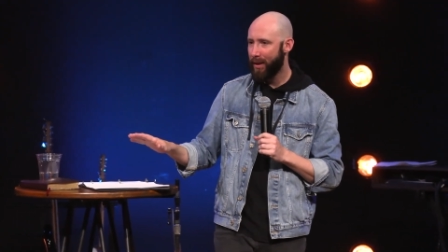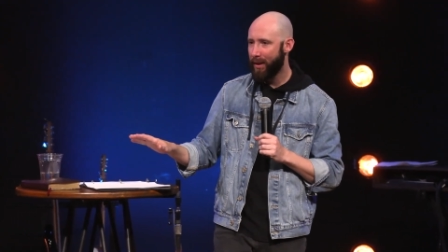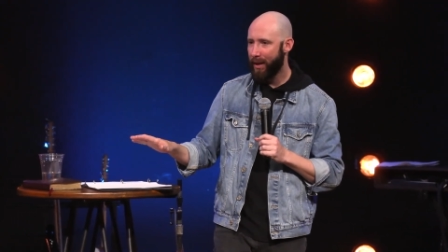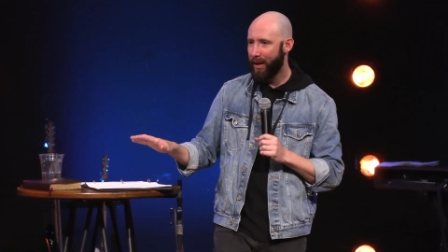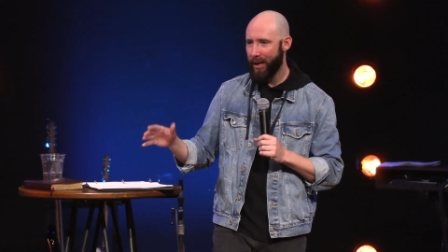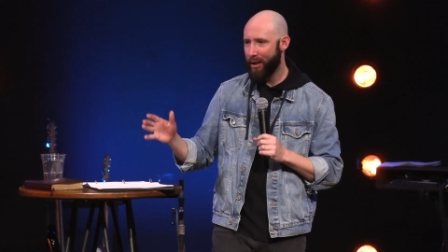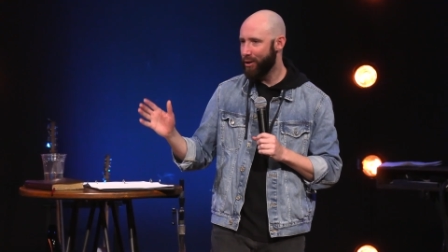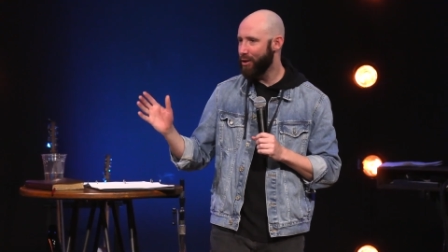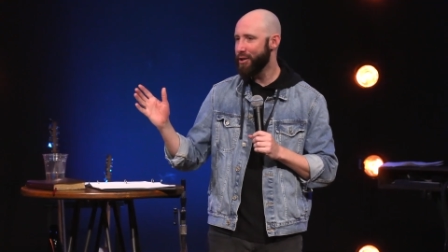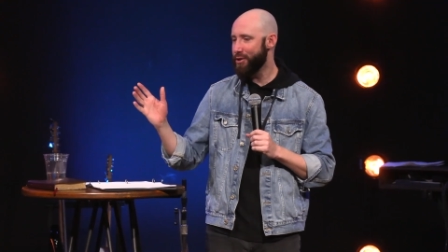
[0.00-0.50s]

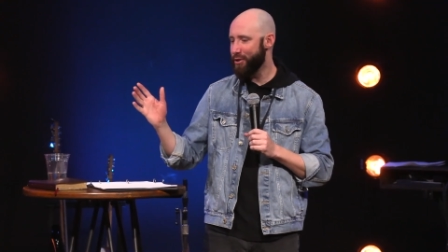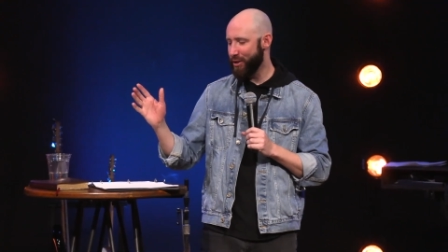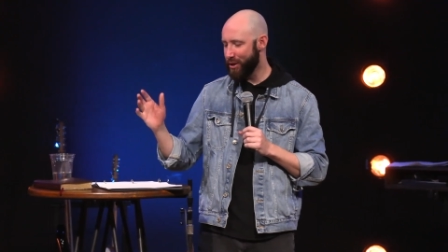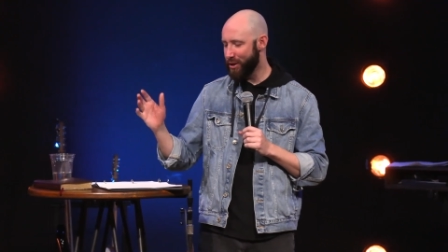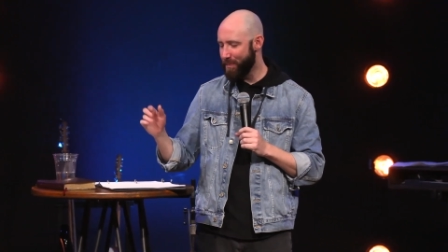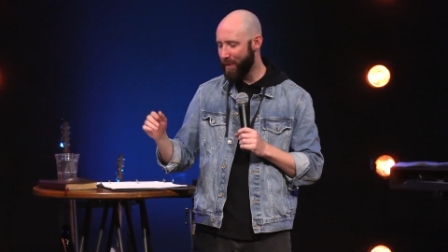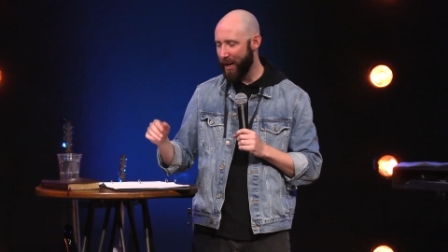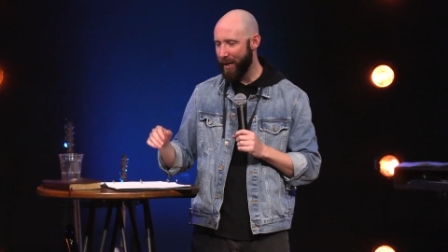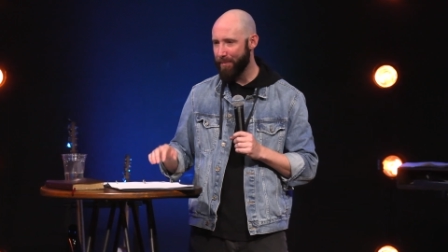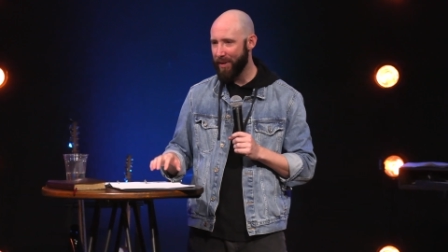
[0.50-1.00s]
And Christians
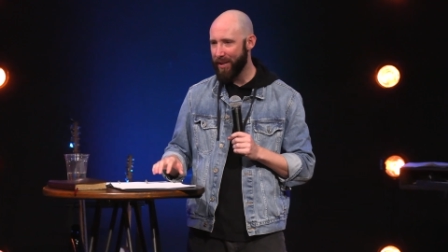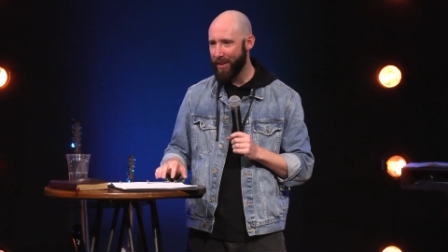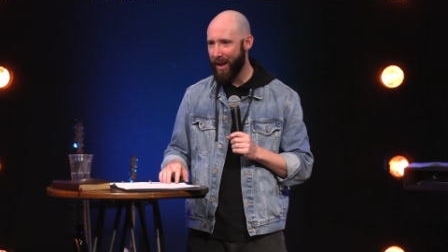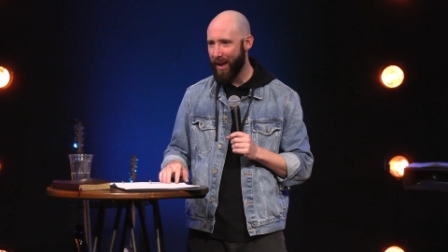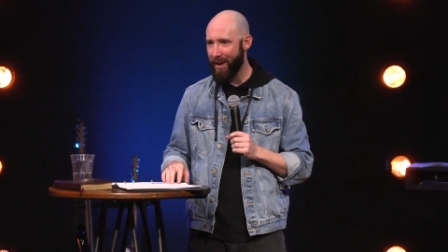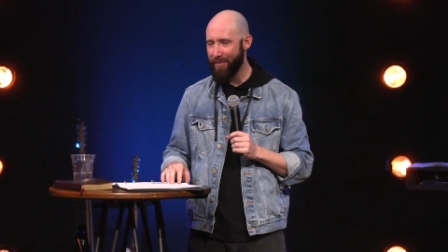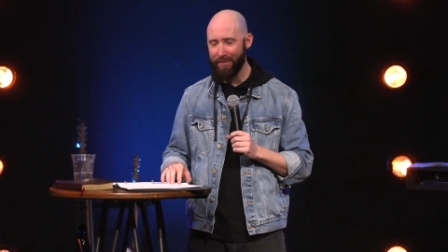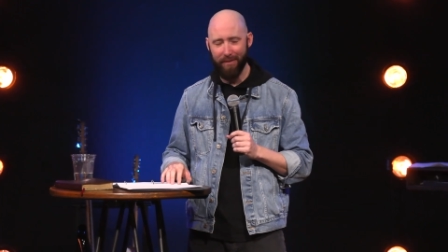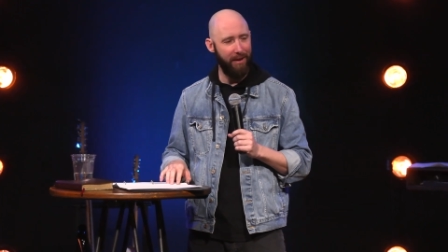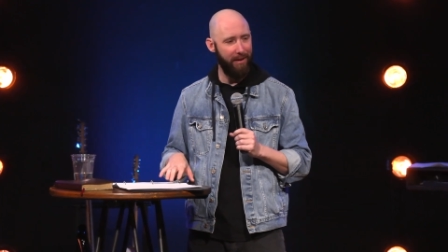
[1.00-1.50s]
make me
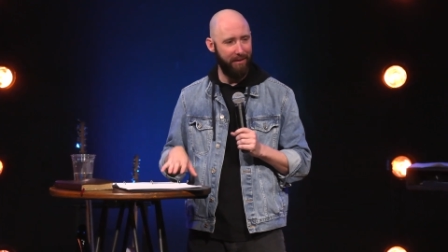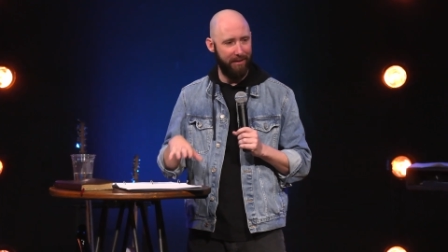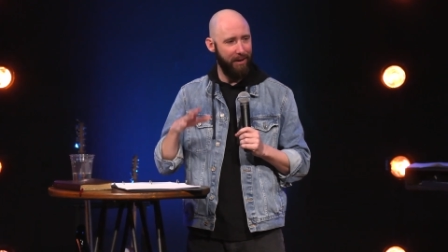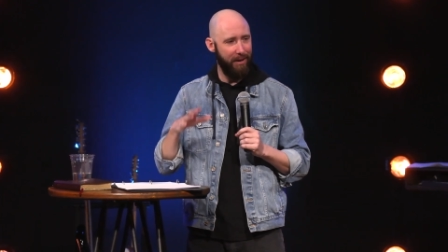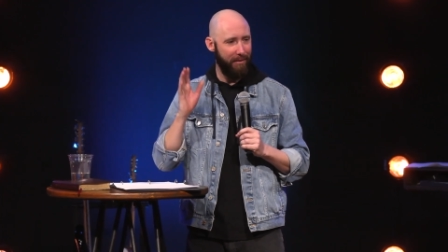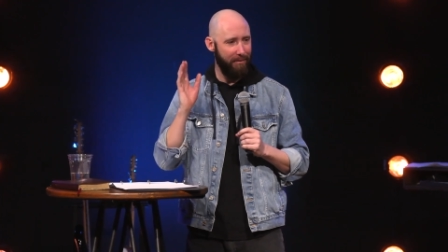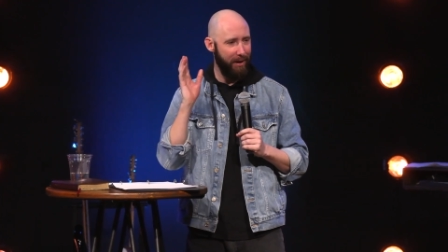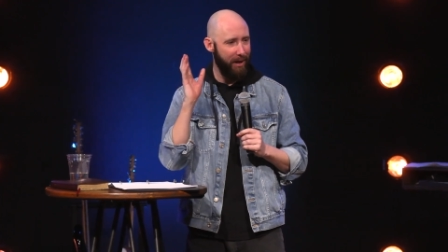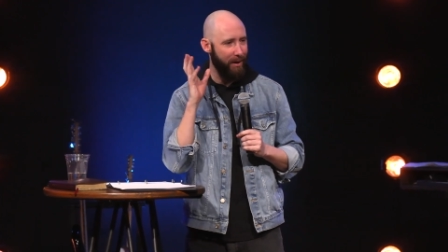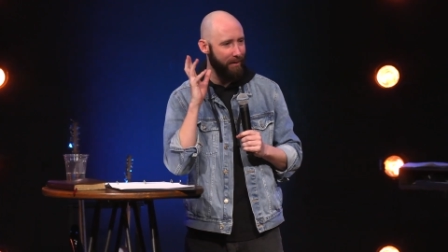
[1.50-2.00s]
laugh. Eh, you
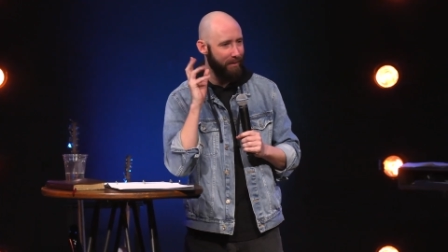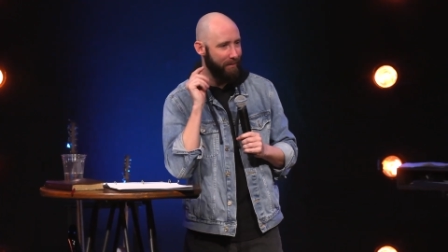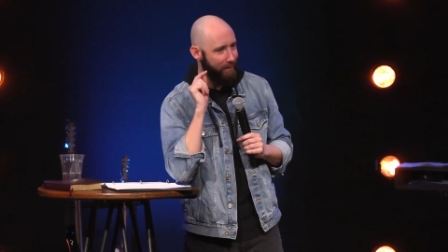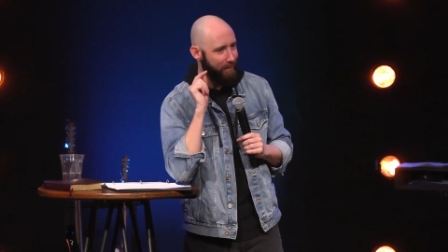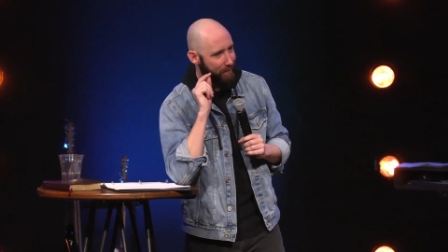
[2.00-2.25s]
ever hear,